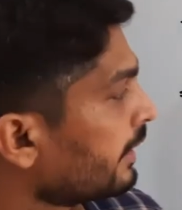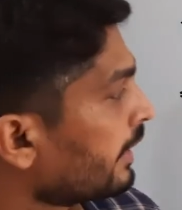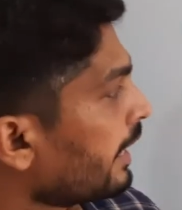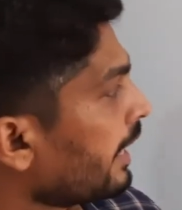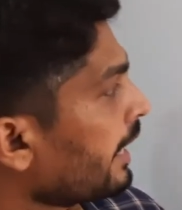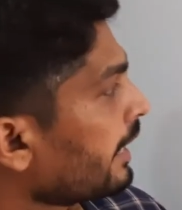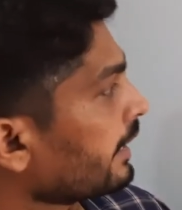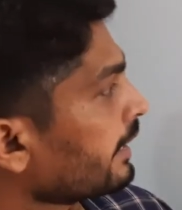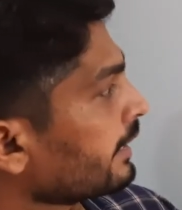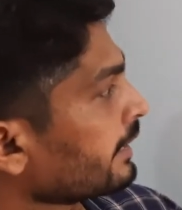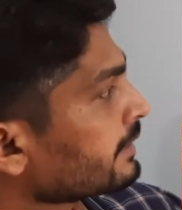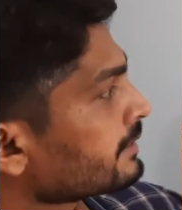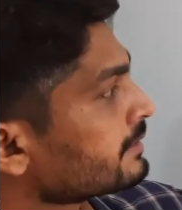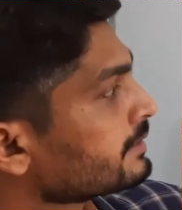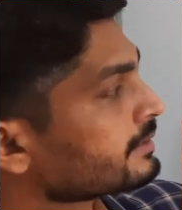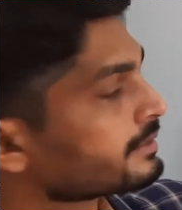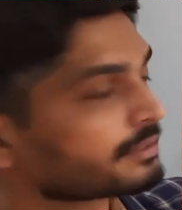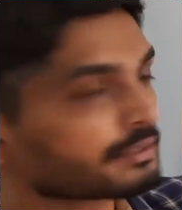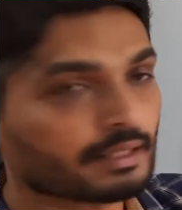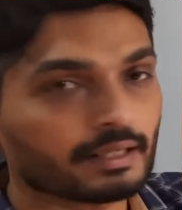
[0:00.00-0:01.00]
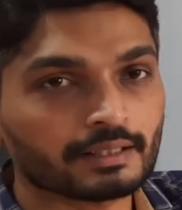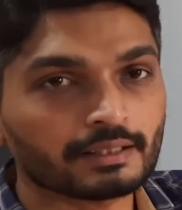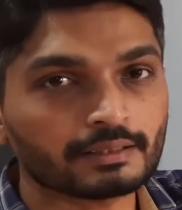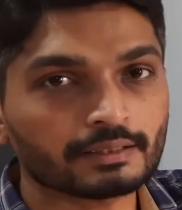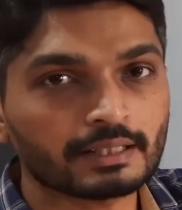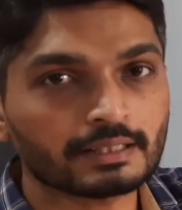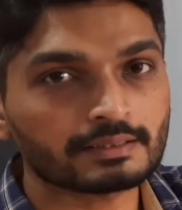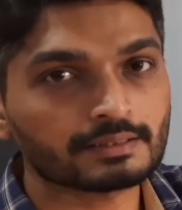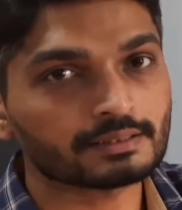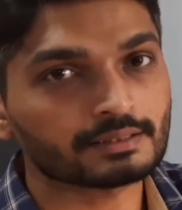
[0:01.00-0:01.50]
And x is greater
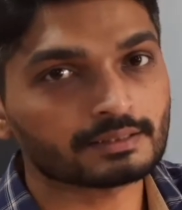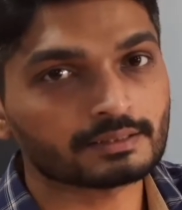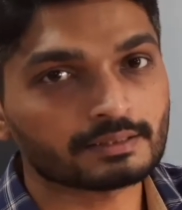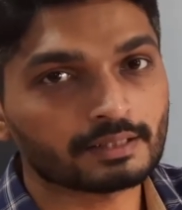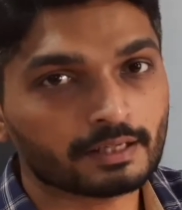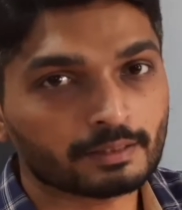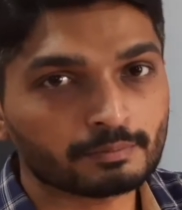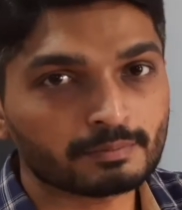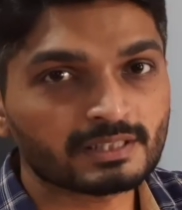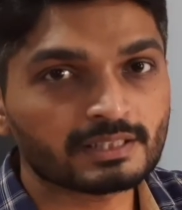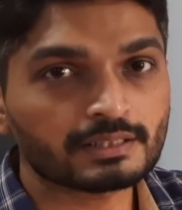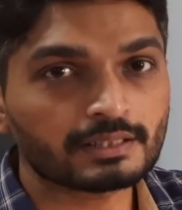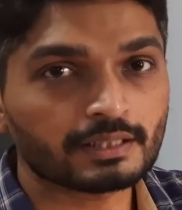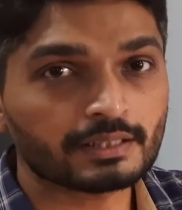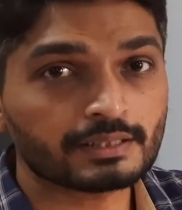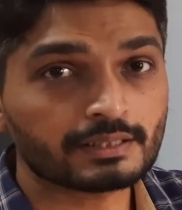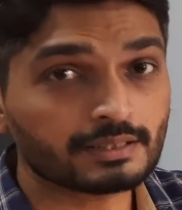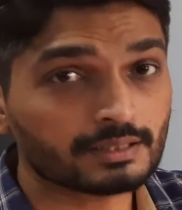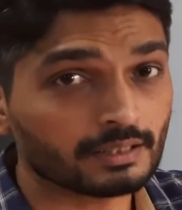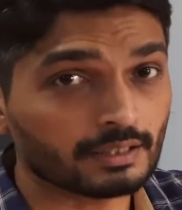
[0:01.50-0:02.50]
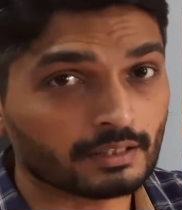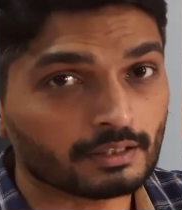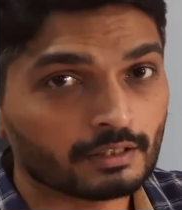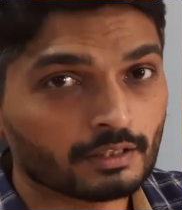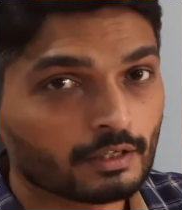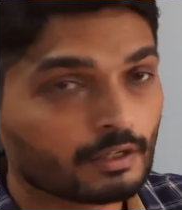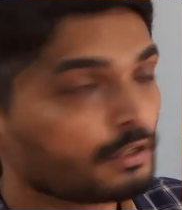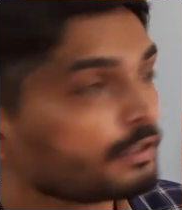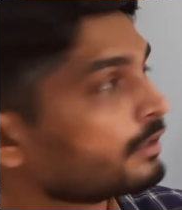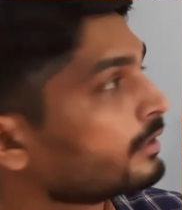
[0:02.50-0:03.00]
than 6, that means side C,
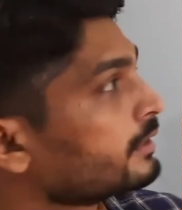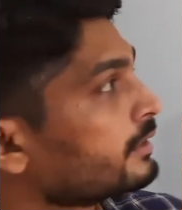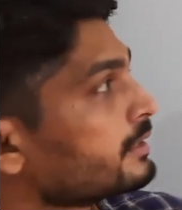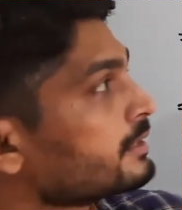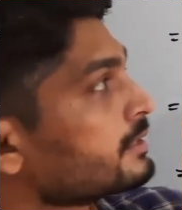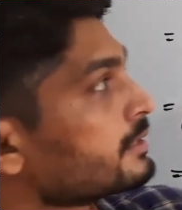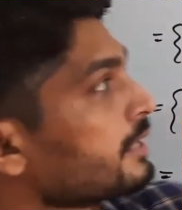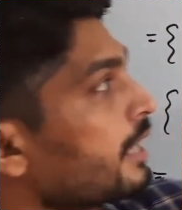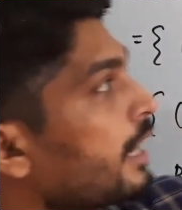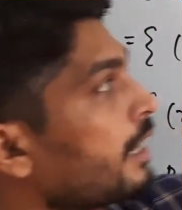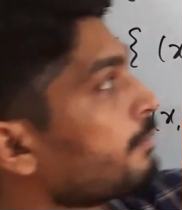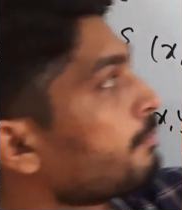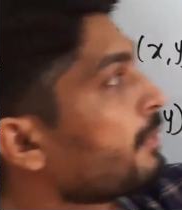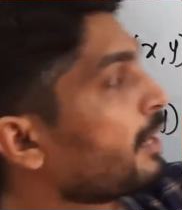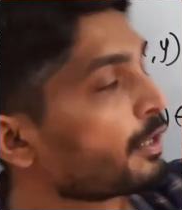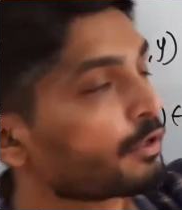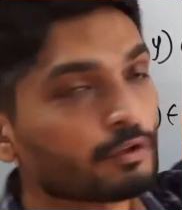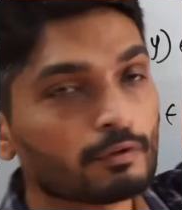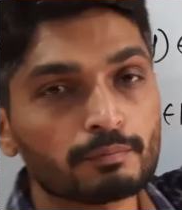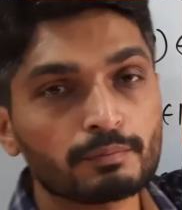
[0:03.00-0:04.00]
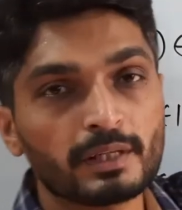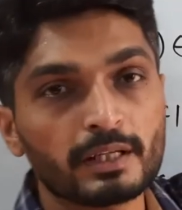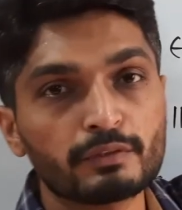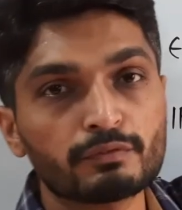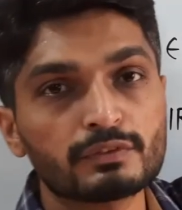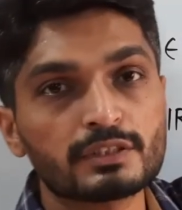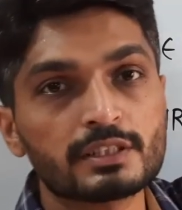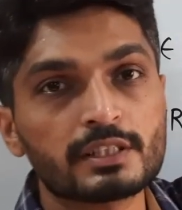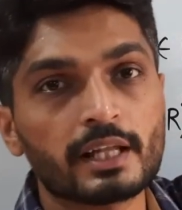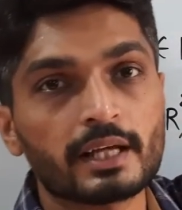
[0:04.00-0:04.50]
this is a half part of plane
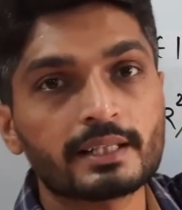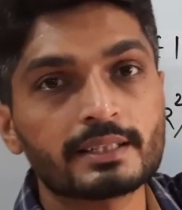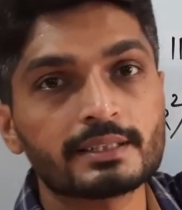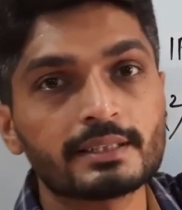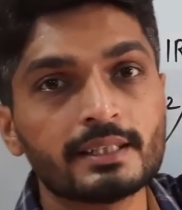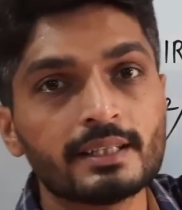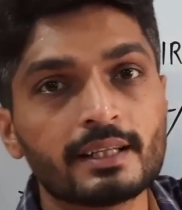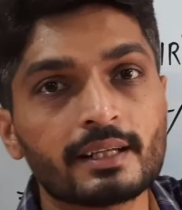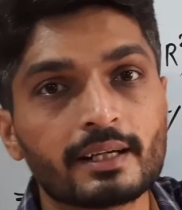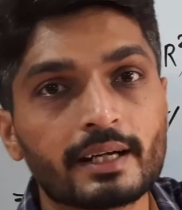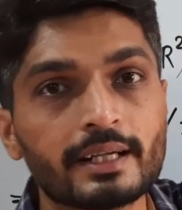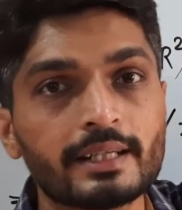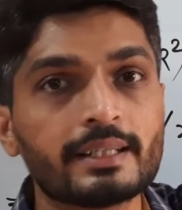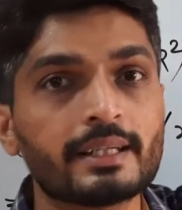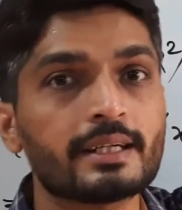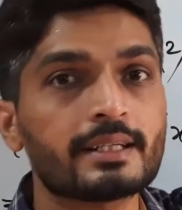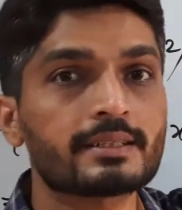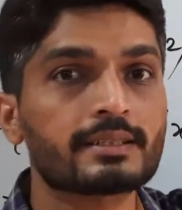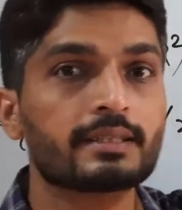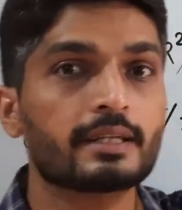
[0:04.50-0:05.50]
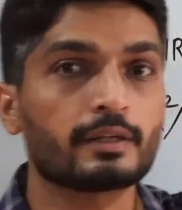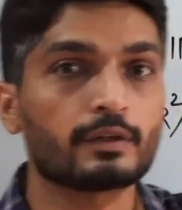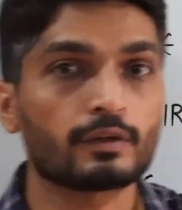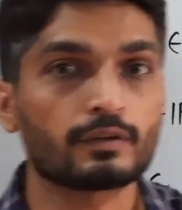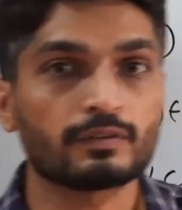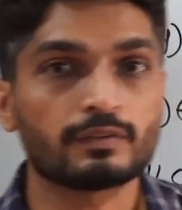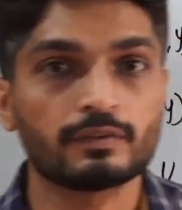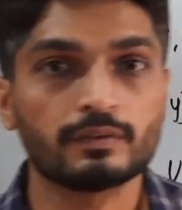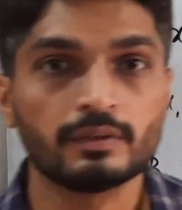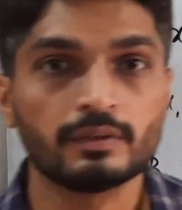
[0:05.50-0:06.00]
which lies in right hand side of